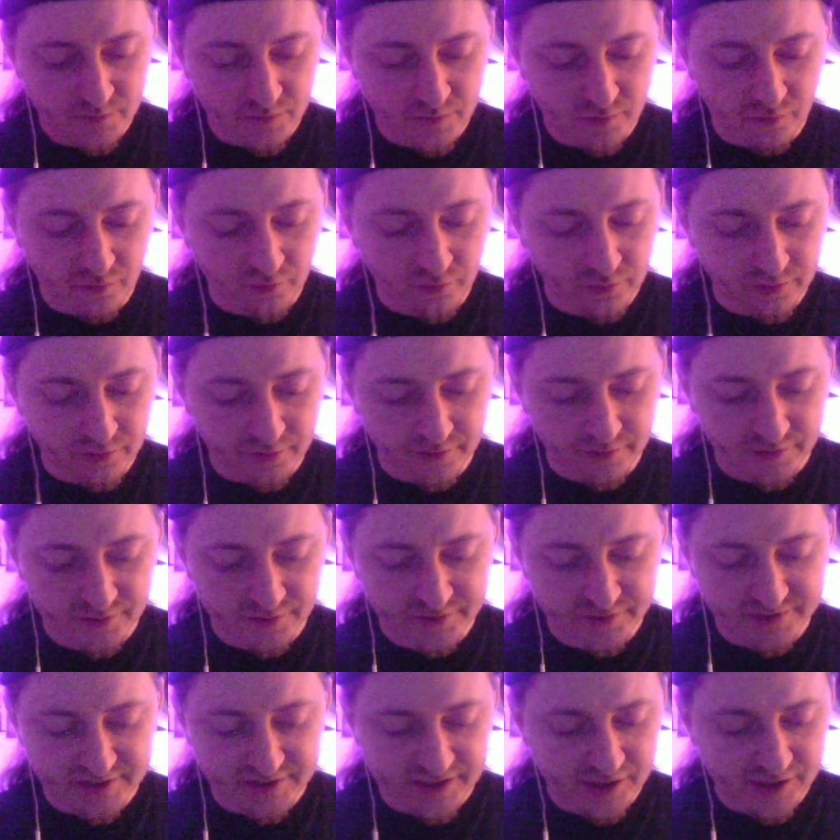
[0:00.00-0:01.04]
or
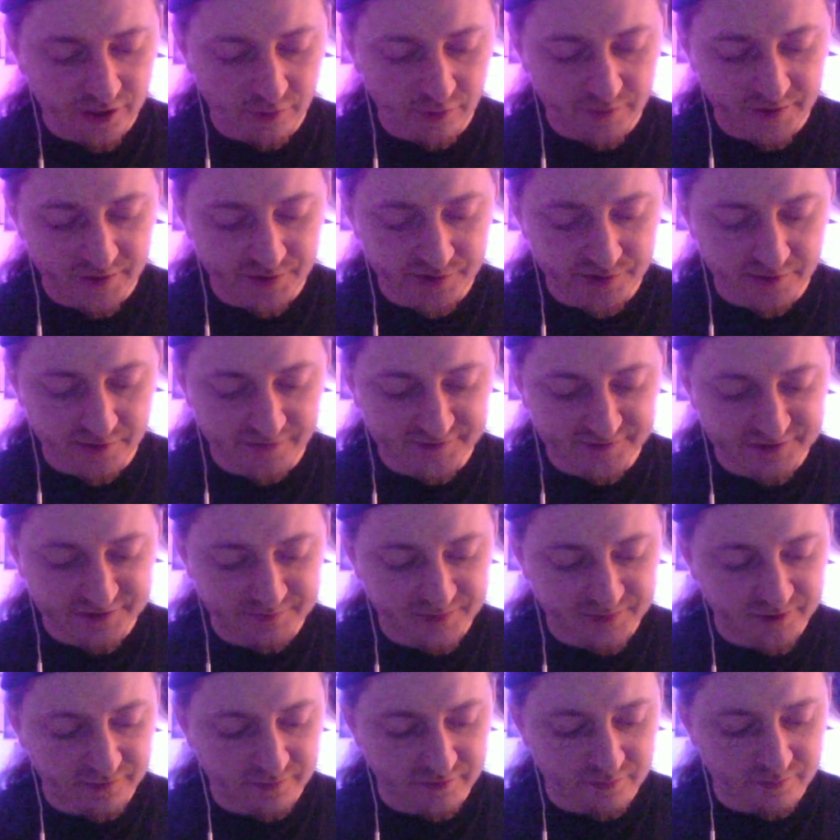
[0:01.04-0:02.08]
to help a dark
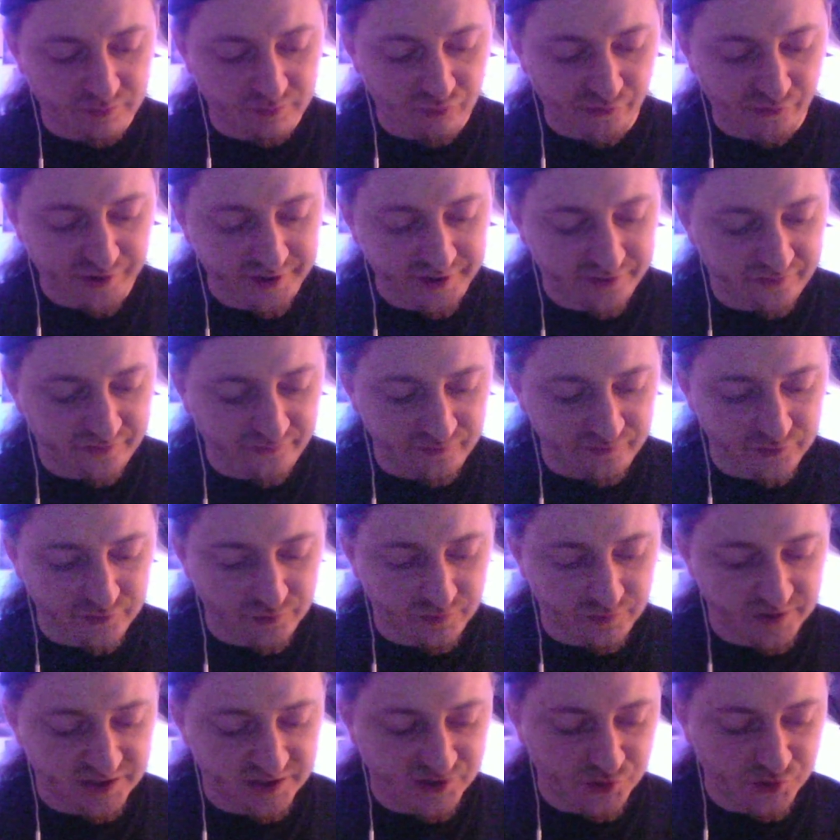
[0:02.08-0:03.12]
spirit break through
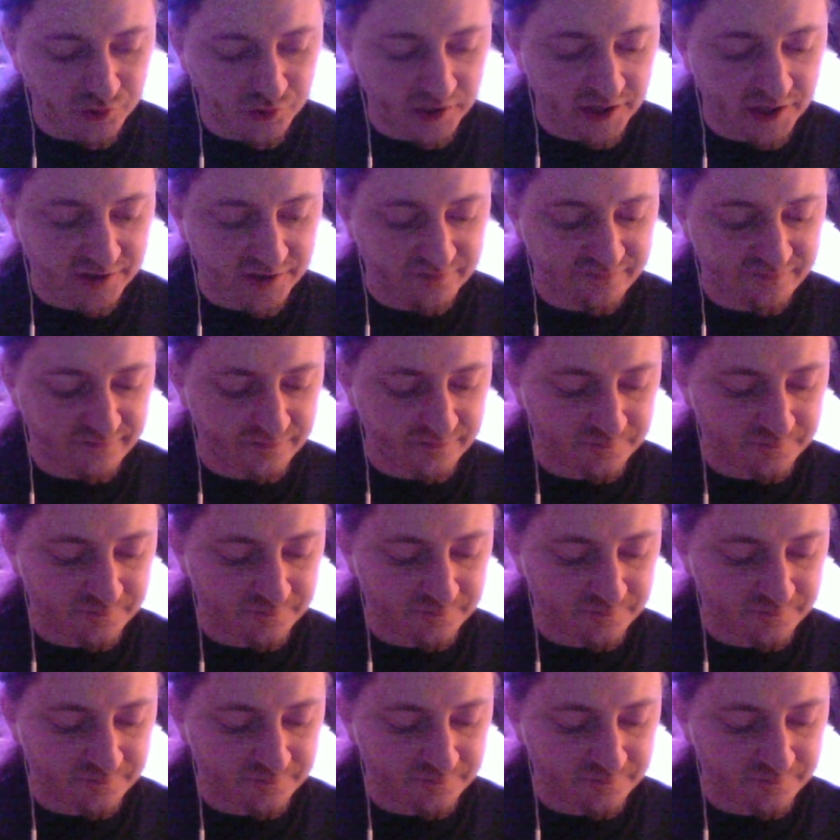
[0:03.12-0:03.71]
into life.